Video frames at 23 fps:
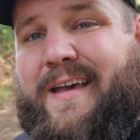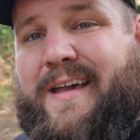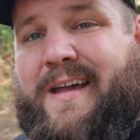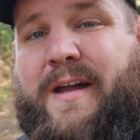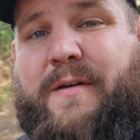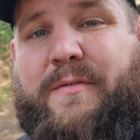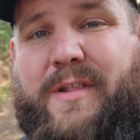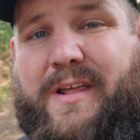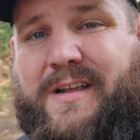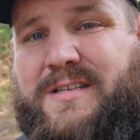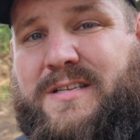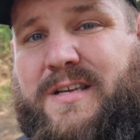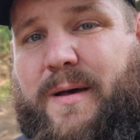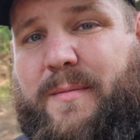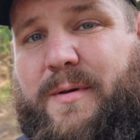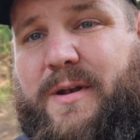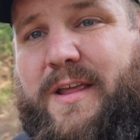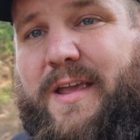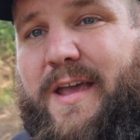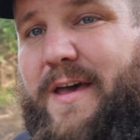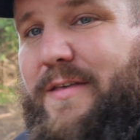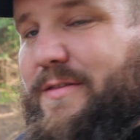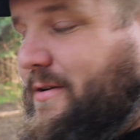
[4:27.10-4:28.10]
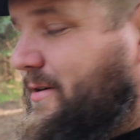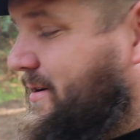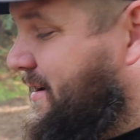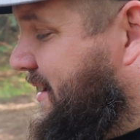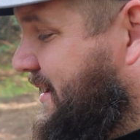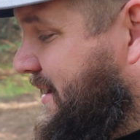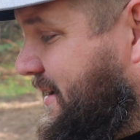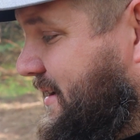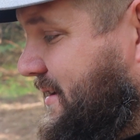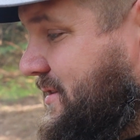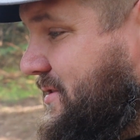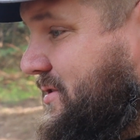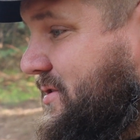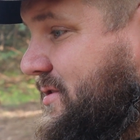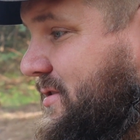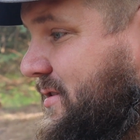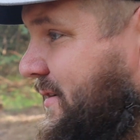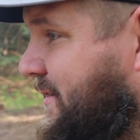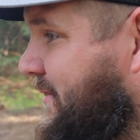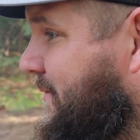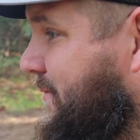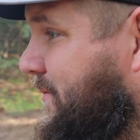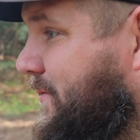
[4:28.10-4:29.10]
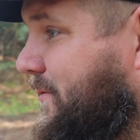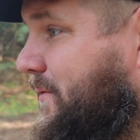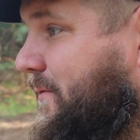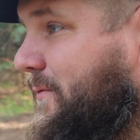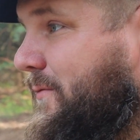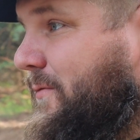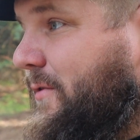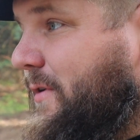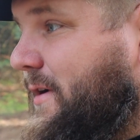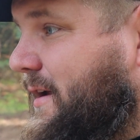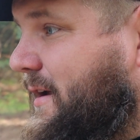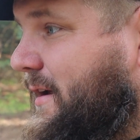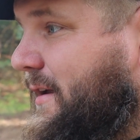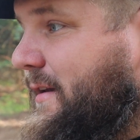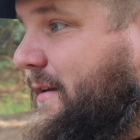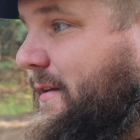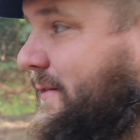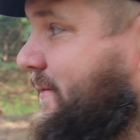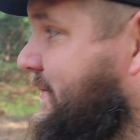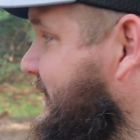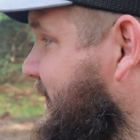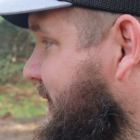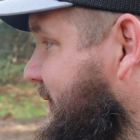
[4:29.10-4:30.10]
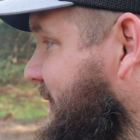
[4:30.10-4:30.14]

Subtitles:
Everything's coming together, and it is freaking